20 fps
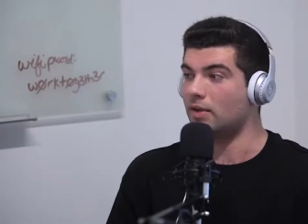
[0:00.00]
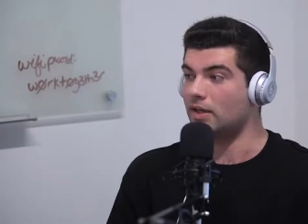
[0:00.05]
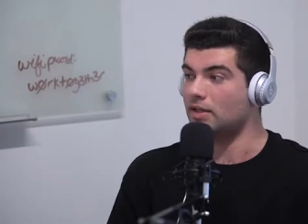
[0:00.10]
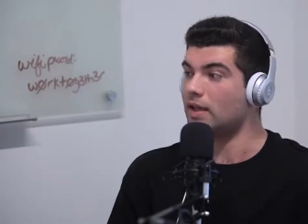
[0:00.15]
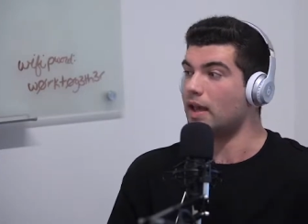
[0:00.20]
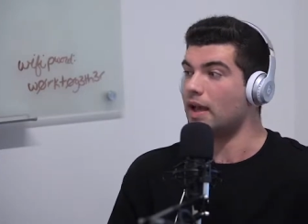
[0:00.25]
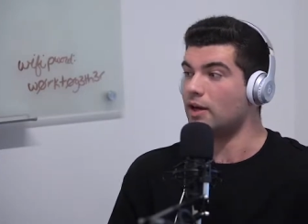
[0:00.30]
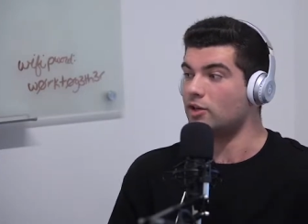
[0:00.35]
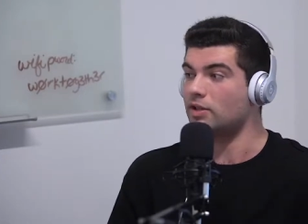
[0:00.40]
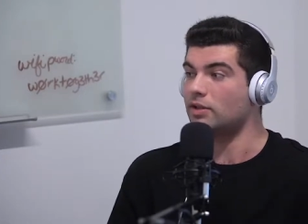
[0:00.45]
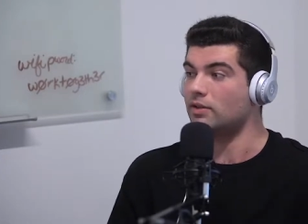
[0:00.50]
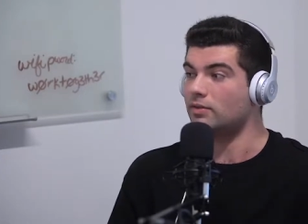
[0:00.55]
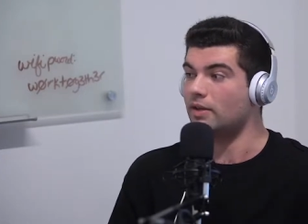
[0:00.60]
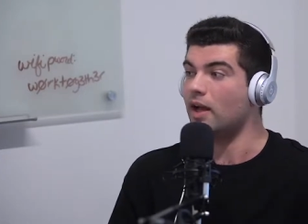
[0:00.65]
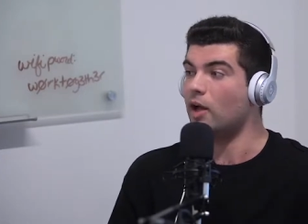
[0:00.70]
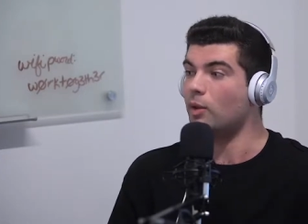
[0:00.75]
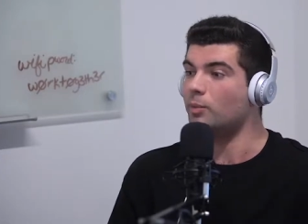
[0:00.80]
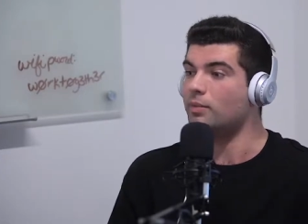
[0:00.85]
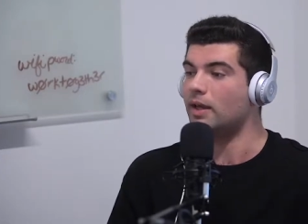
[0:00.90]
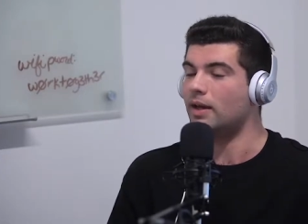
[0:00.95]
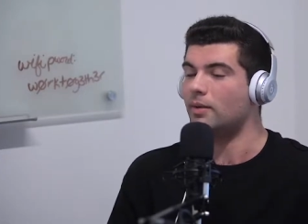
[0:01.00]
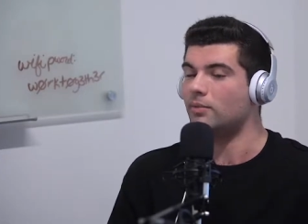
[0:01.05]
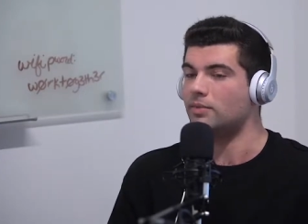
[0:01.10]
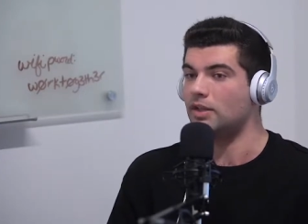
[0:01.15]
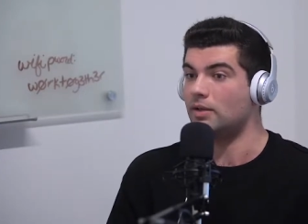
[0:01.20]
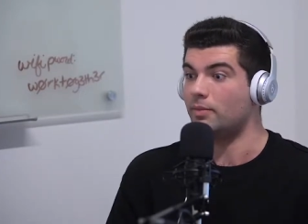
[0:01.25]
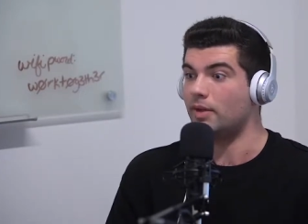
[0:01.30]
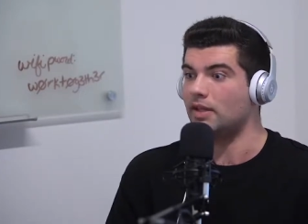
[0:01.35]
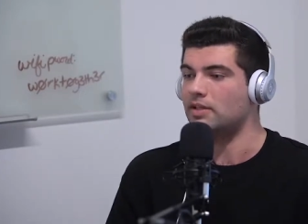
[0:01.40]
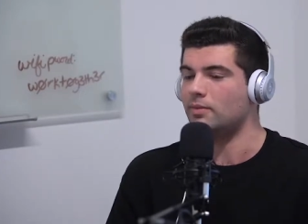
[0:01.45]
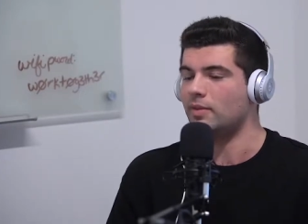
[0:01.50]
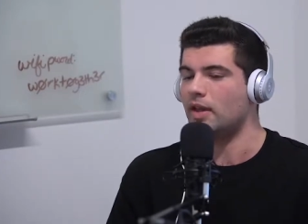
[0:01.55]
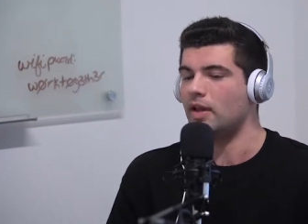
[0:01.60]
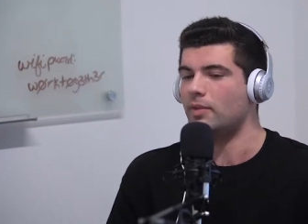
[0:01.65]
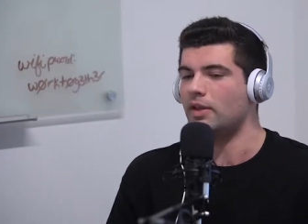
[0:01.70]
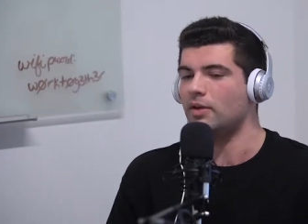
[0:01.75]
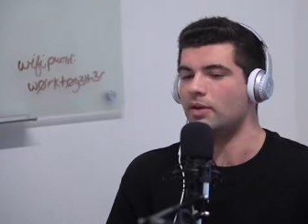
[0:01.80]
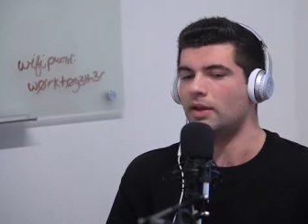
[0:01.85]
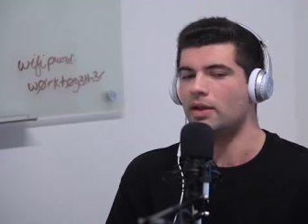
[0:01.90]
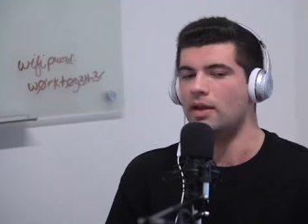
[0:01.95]
because I actually helped them to the best of my
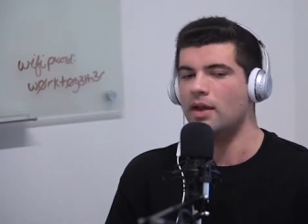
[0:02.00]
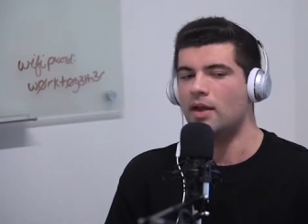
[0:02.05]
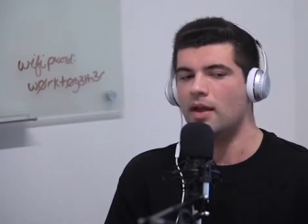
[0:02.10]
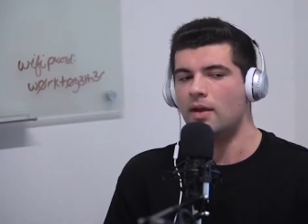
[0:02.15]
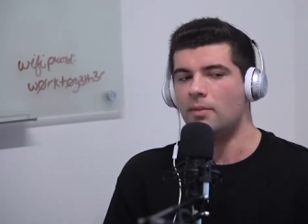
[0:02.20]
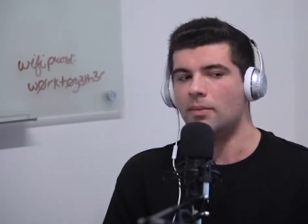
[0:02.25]
ability.